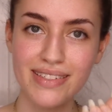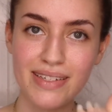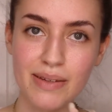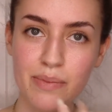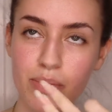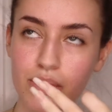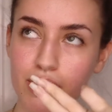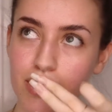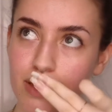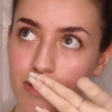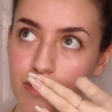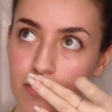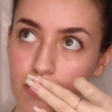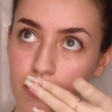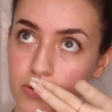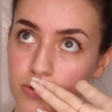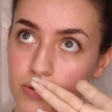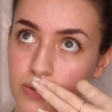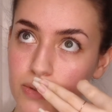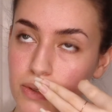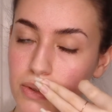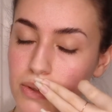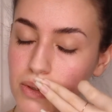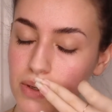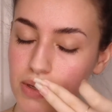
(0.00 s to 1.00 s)
I put them
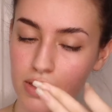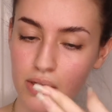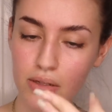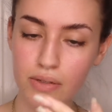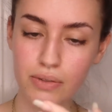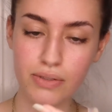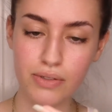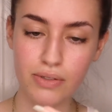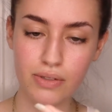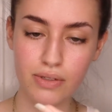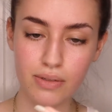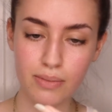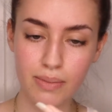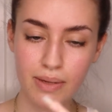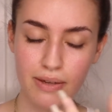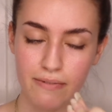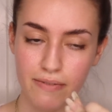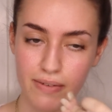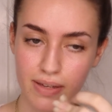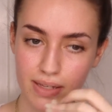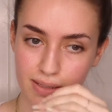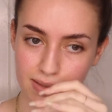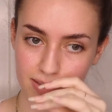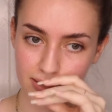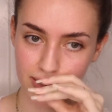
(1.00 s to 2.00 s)
so close to my
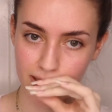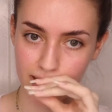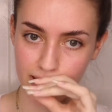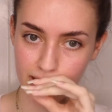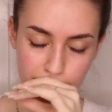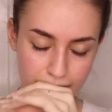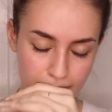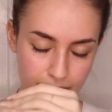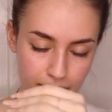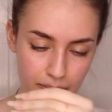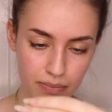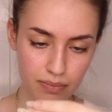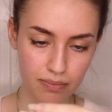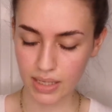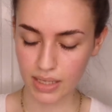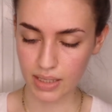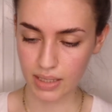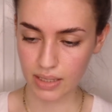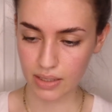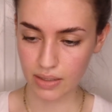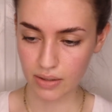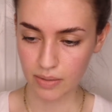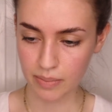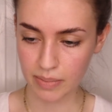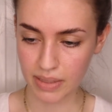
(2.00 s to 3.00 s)
face that I end up getting
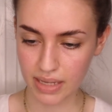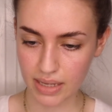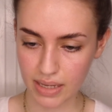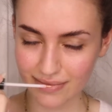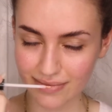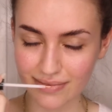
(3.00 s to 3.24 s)
it on me.